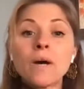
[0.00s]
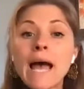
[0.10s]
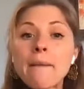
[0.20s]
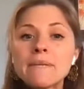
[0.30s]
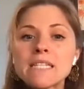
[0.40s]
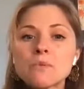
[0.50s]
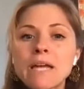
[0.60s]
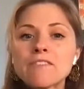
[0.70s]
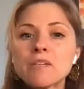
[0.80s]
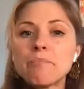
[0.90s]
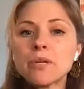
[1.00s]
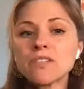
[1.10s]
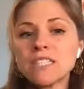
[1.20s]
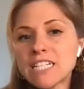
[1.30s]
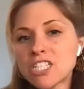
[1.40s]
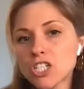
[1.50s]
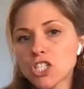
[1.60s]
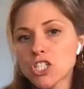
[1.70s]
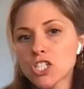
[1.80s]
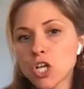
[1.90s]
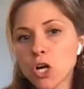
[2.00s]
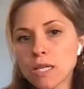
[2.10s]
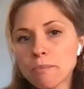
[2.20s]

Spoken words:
what happens is we have to build the digestion slowly,